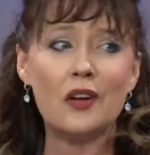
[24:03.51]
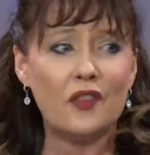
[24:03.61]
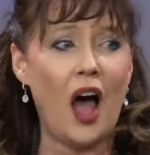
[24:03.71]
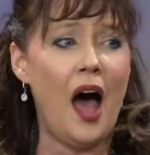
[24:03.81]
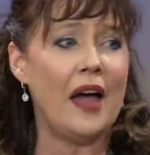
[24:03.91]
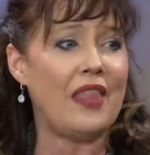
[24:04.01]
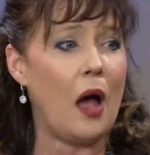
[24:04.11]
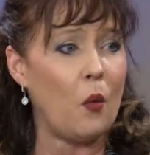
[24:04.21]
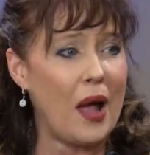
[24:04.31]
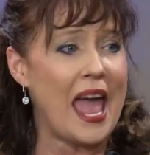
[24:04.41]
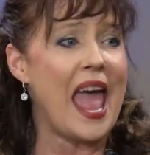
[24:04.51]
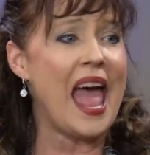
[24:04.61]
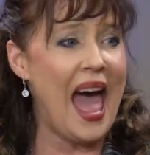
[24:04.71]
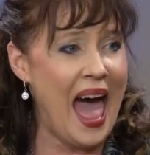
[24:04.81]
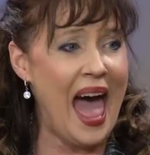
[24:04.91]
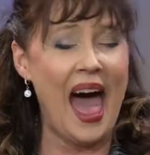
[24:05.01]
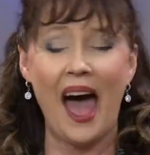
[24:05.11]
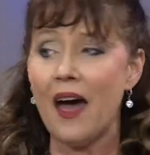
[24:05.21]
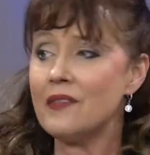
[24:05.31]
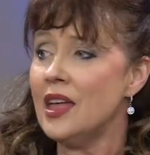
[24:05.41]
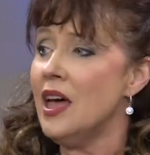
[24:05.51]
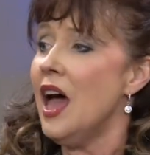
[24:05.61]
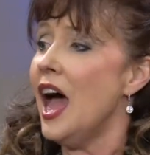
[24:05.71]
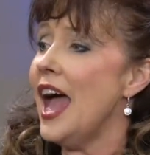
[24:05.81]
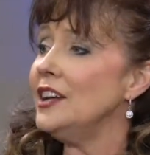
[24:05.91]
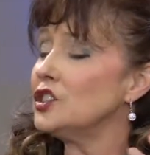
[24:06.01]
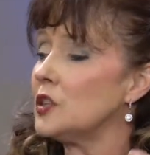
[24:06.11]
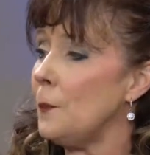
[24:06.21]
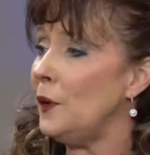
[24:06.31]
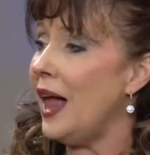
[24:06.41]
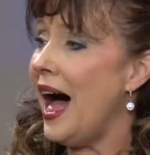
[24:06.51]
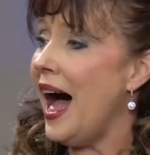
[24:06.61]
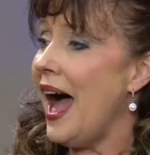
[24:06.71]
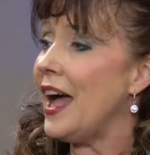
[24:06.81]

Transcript: of God that we have a supply,